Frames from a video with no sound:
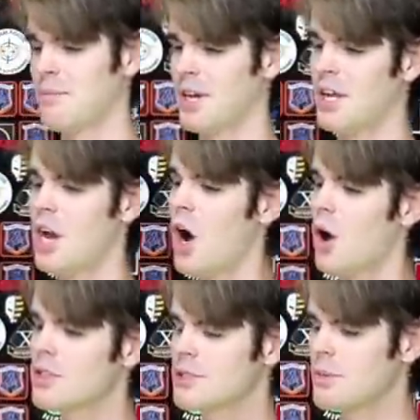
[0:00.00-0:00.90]
But
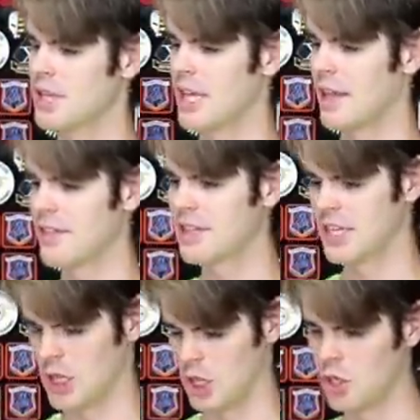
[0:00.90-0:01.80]
ultimately, I think
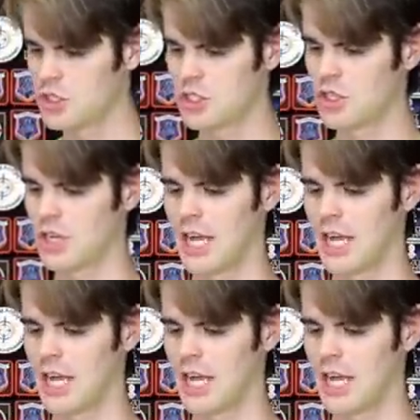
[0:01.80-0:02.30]
that it looks good.